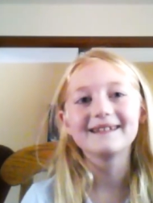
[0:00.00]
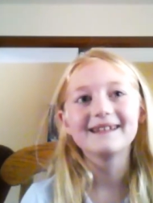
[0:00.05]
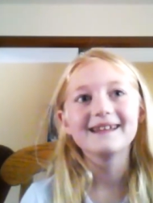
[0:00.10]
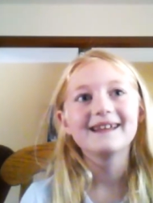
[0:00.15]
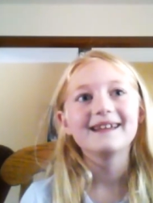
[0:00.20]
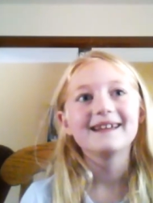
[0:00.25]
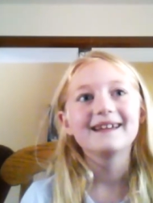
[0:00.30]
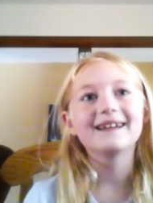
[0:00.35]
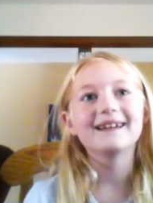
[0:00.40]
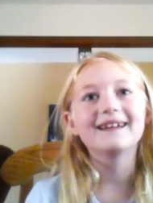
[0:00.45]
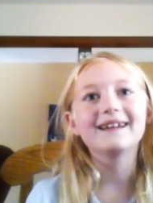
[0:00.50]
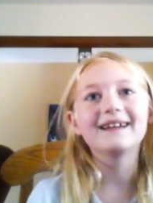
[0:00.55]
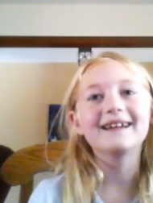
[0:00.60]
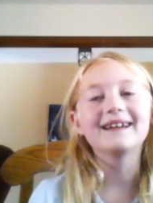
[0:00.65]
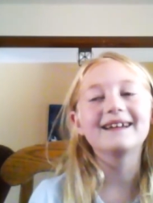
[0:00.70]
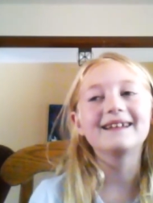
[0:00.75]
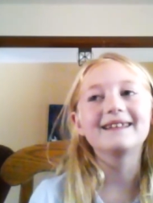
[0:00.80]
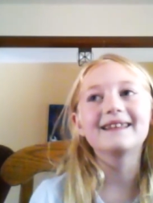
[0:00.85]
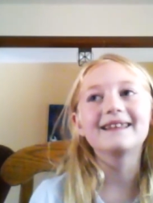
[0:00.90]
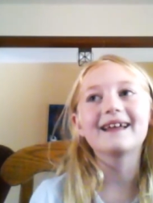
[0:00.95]
And
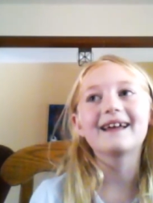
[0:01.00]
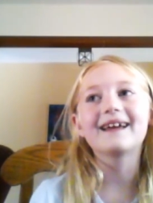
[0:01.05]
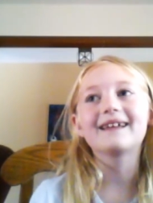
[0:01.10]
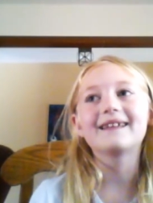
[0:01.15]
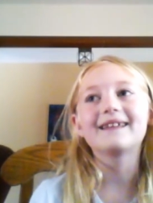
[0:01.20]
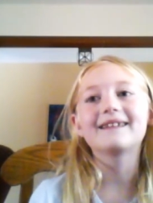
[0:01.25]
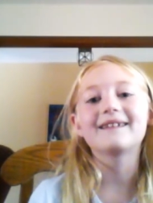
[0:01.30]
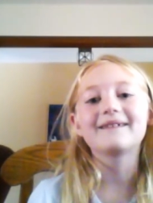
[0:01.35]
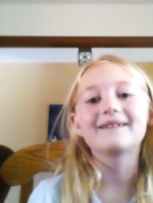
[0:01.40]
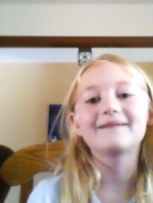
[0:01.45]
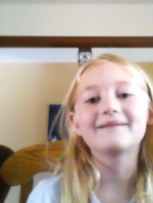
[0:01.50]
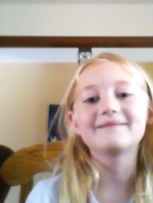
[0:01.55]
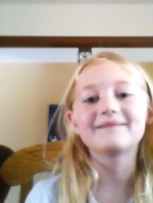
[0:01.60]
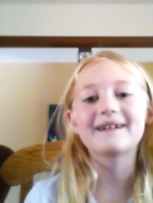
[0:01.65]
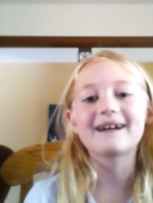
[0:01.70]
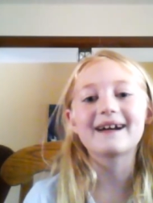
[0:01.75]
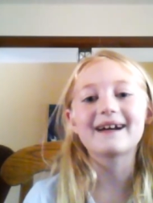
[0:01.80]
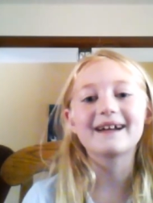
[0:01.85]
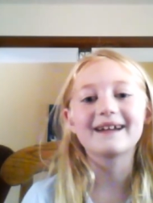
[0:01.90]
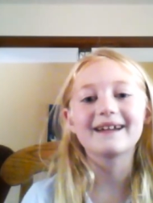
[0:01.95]
then my,
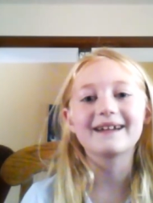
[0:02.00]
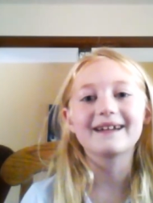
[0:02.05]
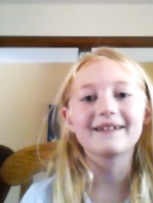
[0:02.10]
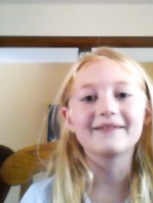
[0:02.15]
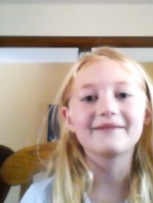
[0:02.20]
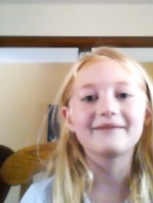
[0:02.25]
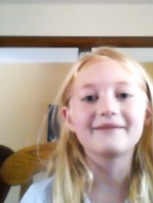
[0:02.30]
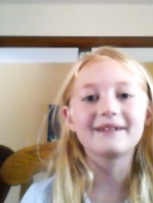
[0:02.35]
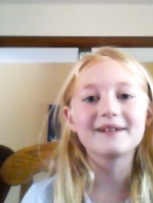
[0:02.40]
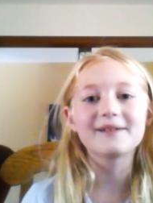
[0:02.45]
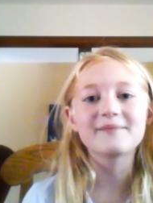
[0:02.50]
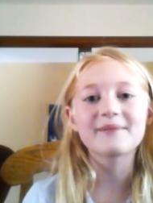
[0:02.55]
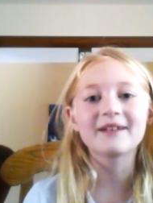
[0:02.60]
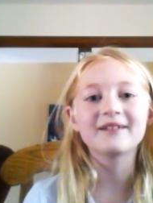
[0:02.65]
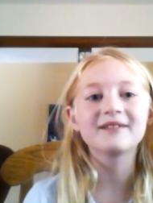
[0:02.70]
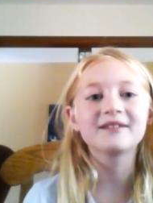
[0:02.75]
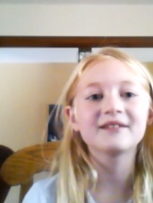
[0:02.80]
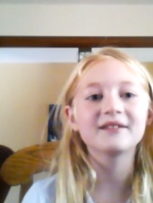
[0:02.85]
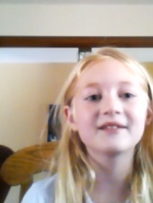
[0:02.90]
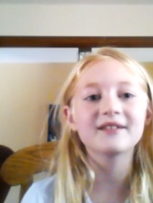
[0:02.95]
one of my
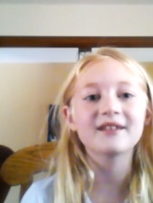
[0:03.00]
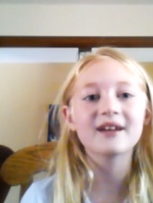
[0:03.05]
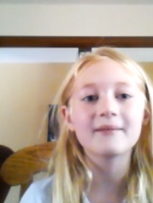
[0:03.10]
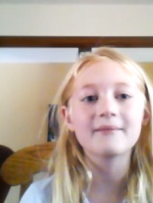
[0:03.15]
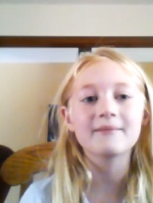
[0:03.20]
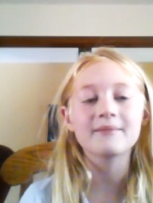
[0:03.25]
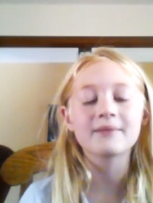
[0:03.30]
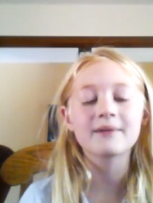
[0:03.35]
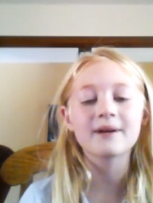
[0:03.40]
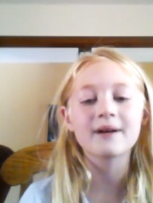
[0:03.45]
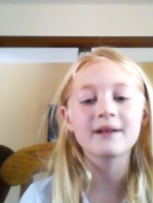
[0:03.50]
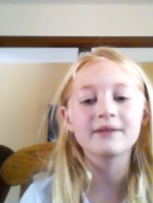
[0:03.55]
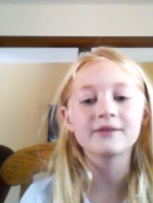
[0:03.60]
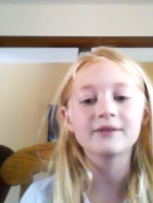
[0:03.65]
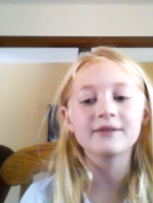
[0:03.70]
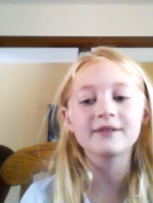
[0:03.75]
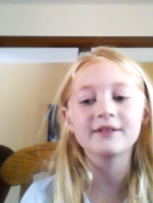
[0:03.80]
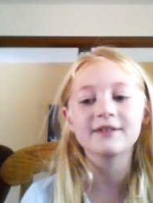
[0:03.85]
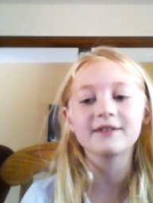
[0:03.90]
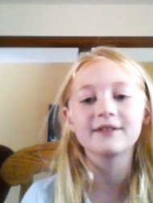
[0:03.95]
stepbrothers is
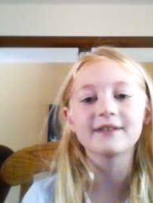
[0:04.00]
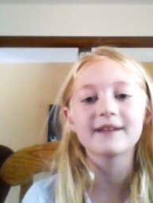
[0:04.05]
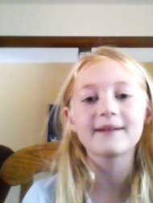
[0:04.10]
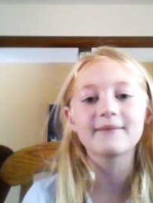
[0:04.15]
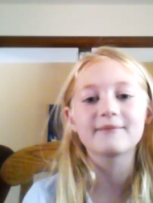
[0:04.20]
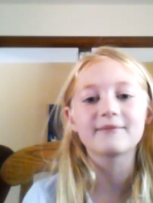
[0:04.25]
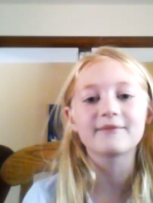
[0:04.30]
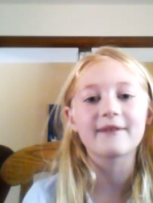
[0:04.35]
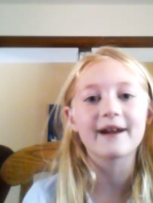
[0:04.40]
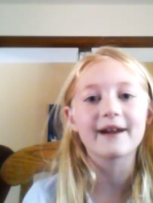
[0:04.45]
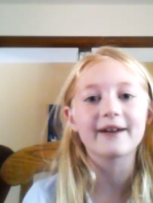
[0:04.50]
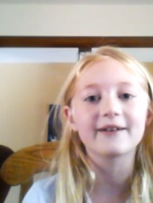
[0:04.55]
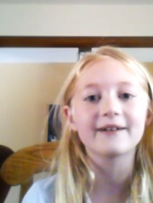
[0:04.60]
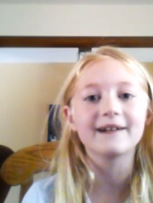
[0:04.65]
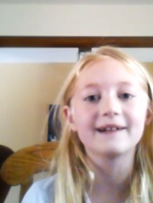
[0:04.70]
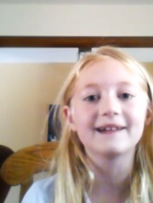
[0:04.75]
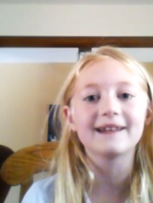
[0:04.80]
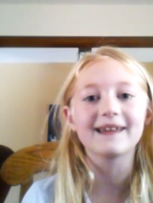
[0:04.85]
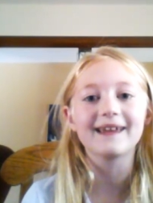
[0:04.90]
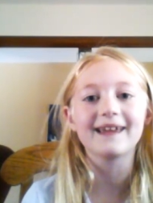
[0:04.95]
named Riker, and
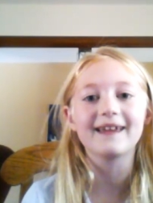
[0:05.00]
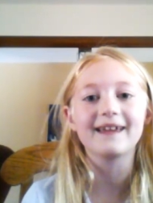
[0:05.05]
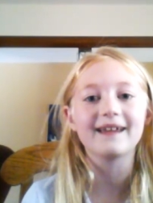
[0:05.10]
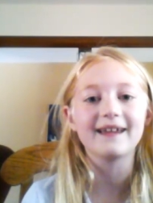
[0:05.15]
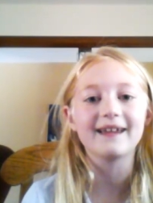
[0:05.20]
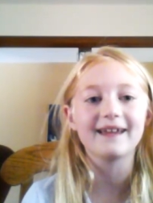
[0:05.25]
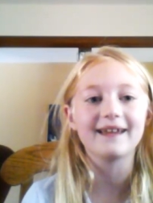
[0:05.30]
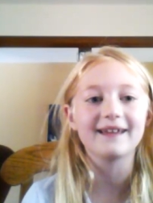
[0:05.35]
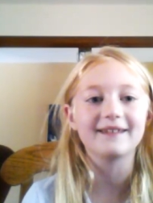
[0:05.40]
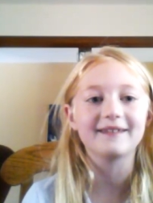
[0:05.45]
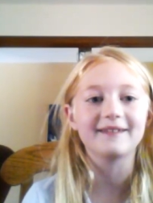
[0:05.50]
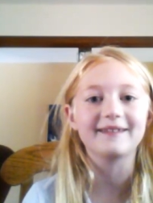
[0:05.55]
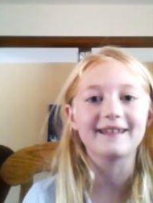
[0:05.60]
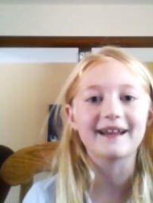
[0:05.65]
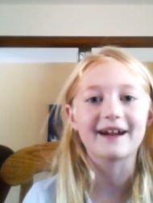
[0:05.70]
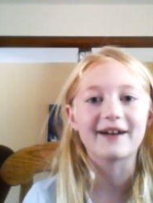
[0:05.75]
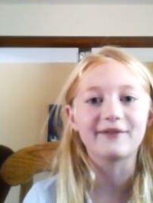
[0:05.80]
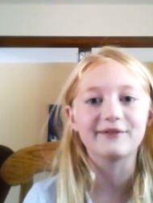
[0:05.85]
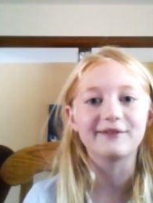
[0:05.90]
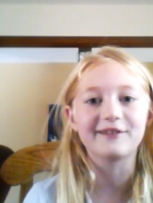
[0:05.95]
he is Down
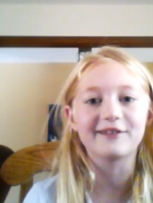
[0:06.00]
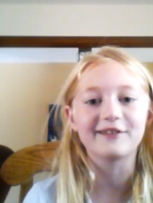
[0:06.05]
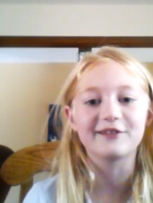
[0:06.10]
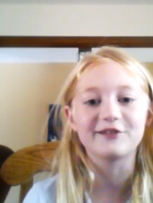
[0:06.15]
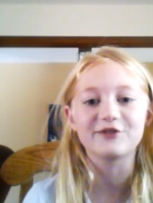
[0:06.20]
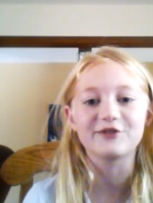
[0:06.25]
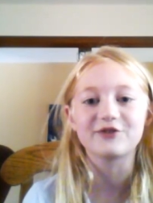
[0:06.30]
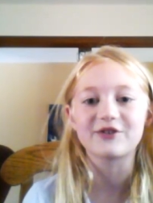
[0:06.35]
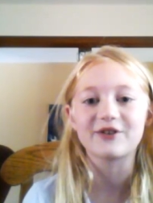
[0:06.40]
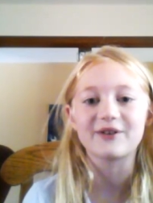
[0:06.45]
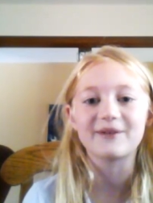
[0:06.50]
syndrome.